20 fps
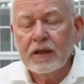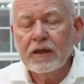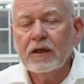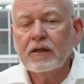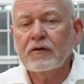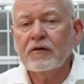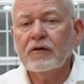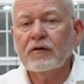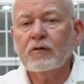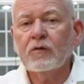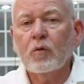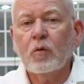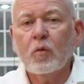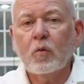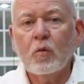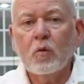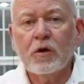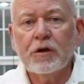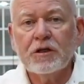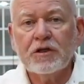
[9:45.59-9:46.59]
It's just
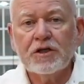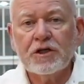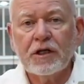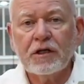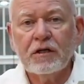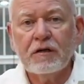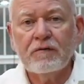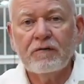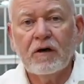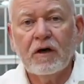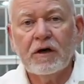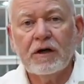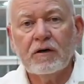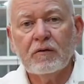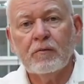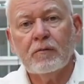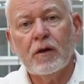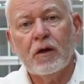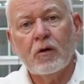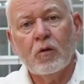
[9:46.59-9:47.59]
one agenda
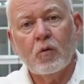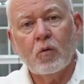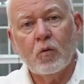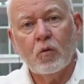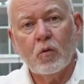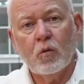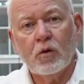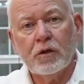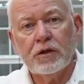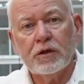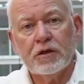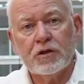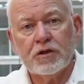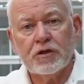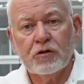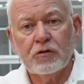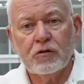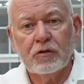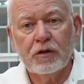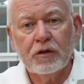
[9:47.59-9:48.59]
item, one issue.